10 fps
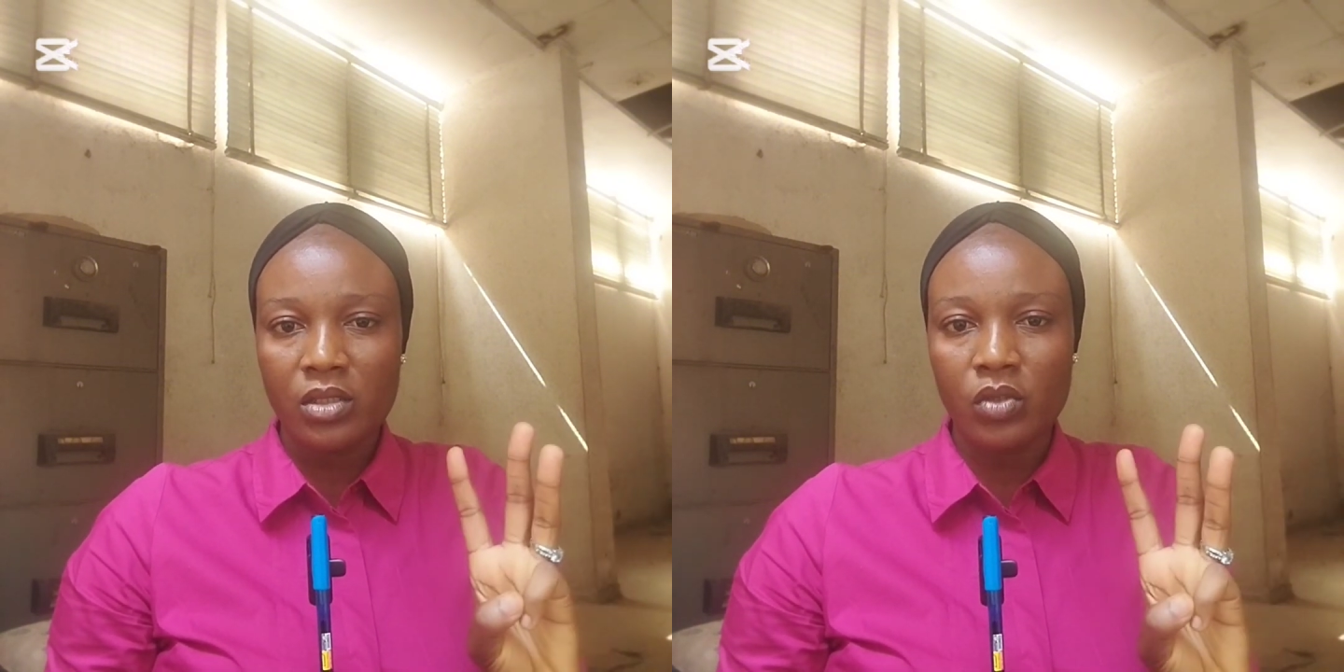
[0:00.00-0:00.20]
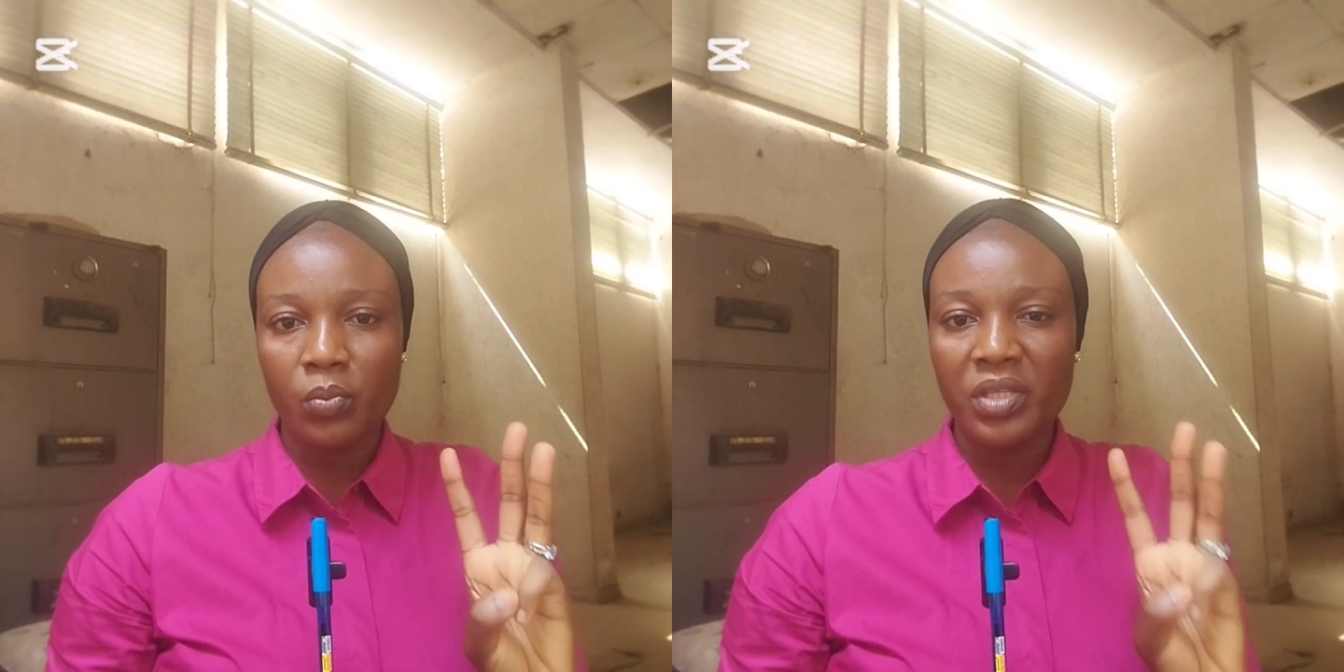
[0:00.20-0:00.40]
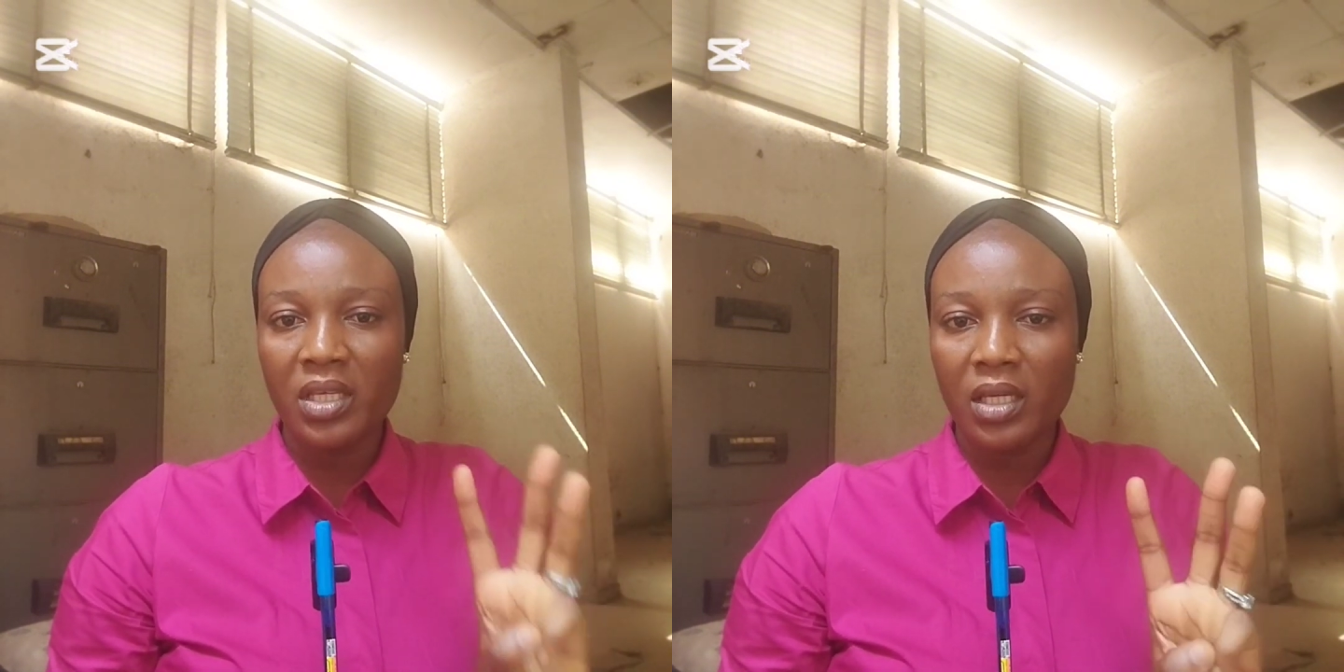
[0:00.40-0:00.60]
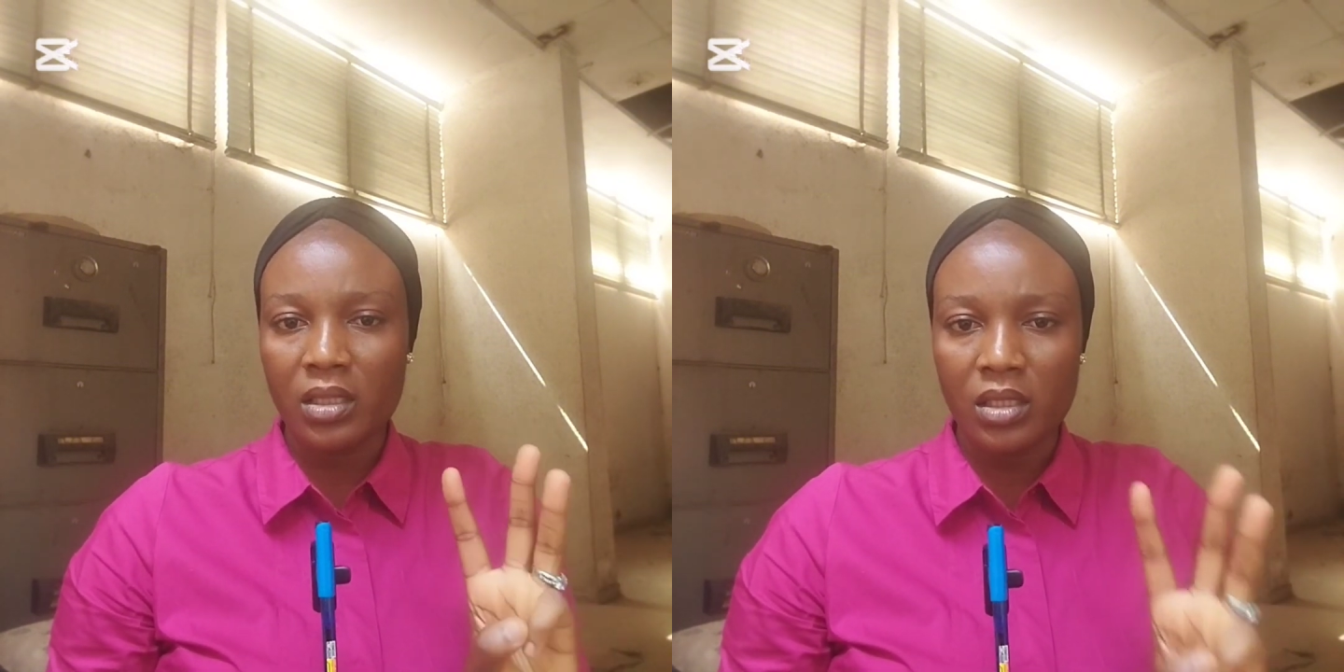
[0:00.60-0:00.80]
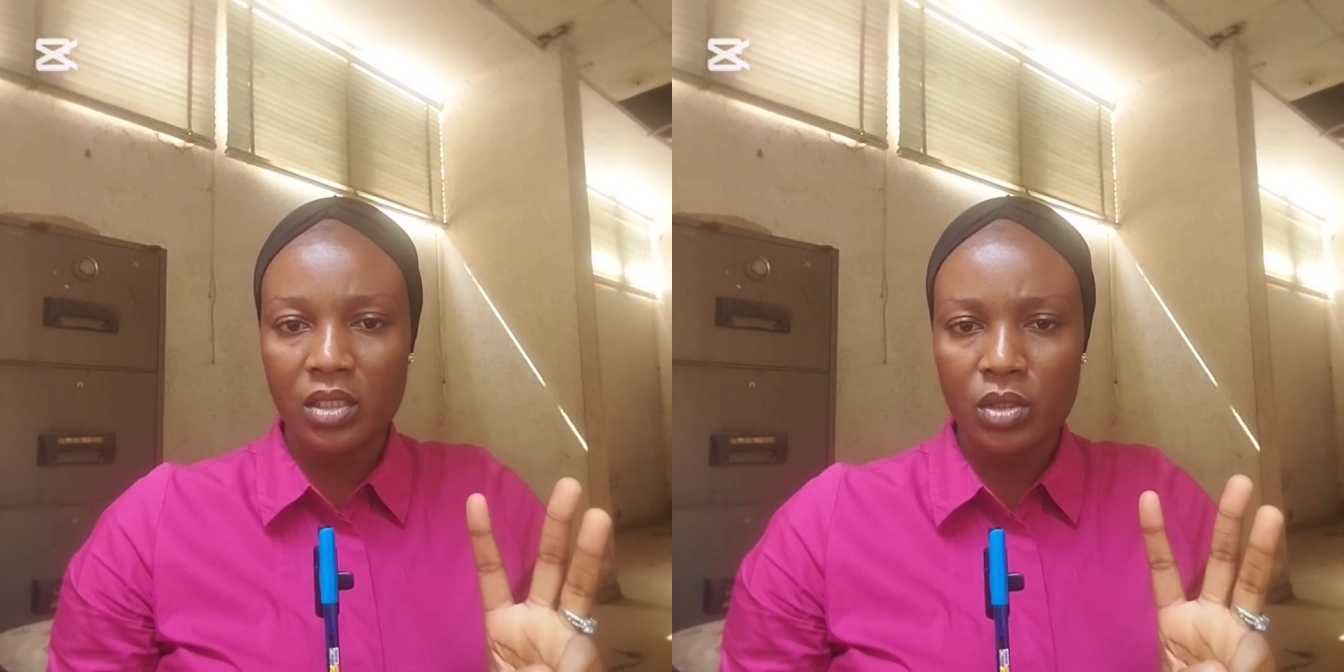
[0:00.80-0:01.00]
you pick
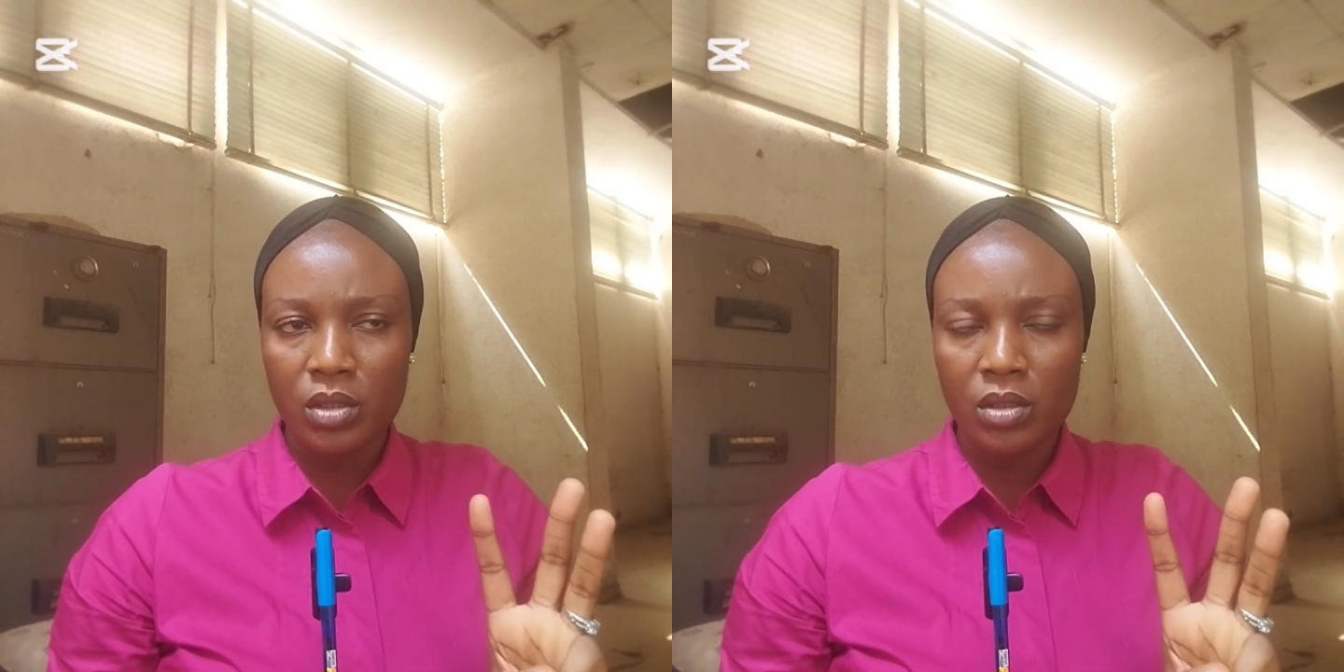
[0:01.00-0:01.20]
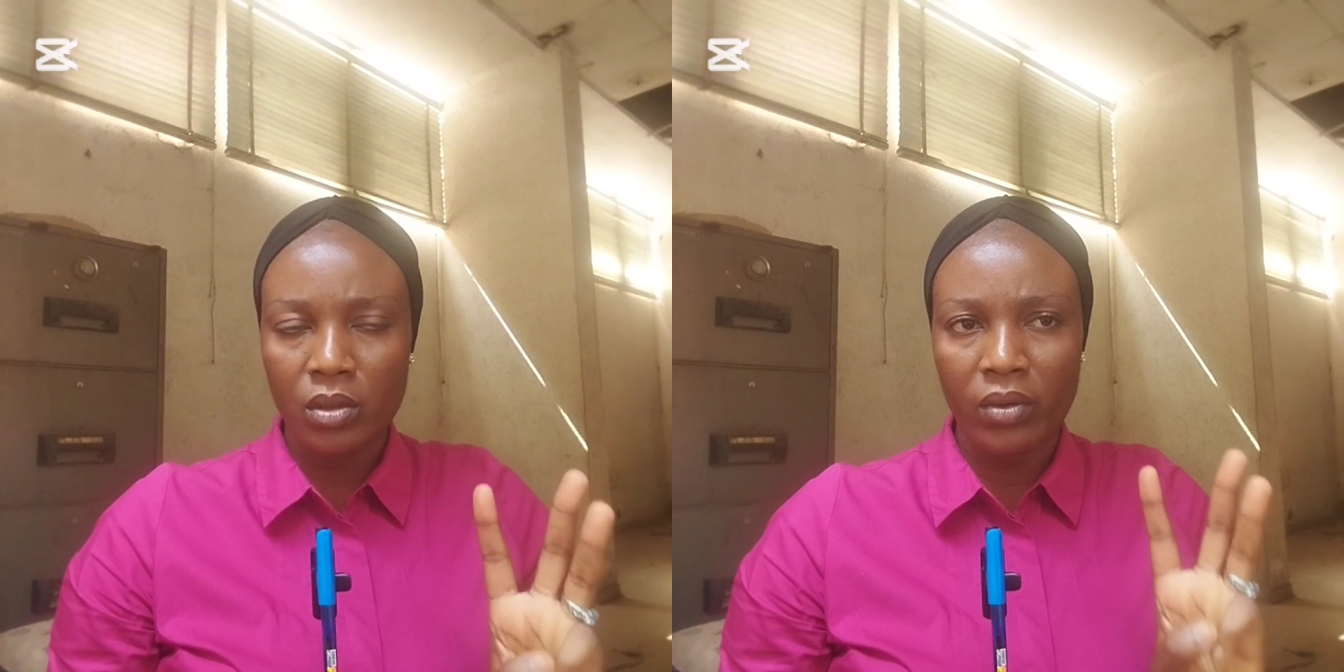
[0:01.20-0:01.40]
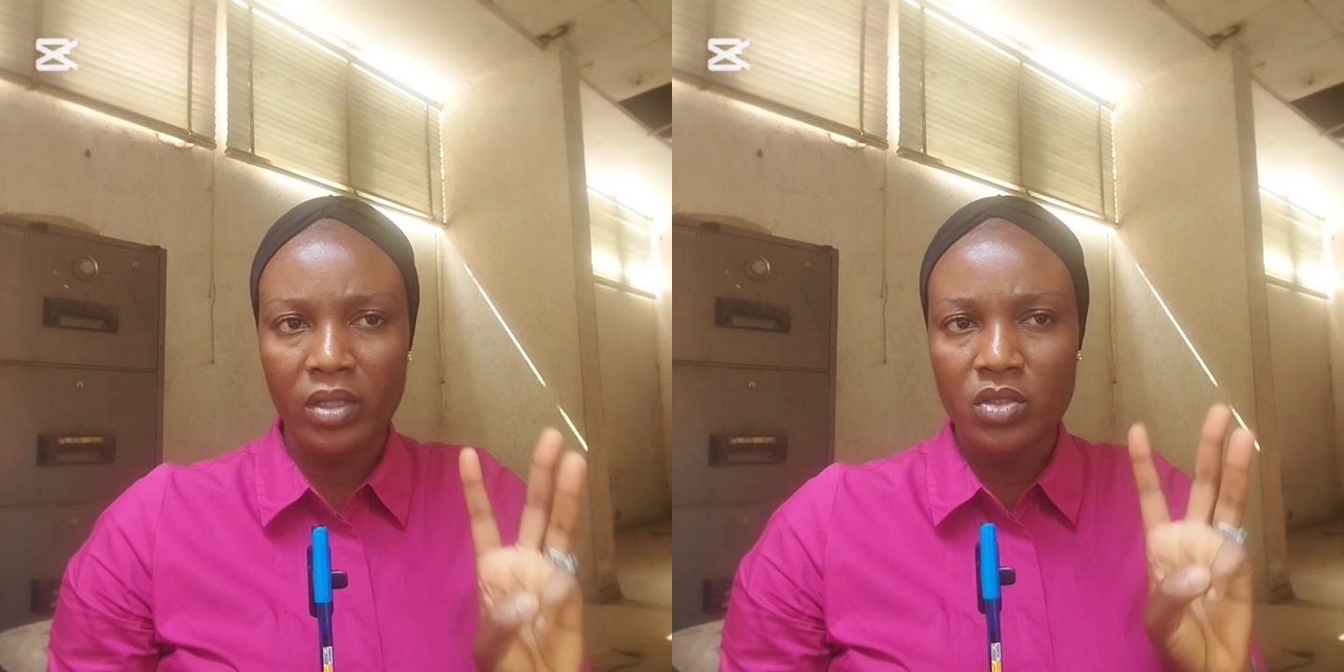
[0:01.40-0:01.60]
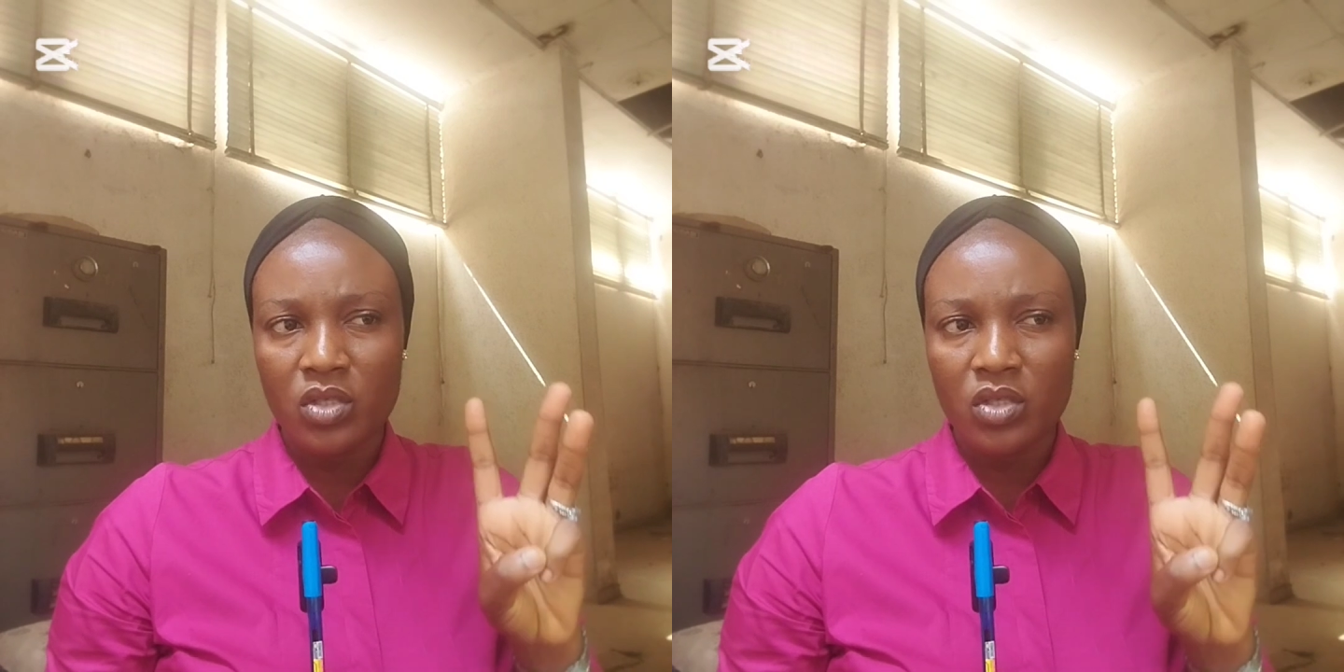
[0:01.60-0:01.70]
a niche, all right?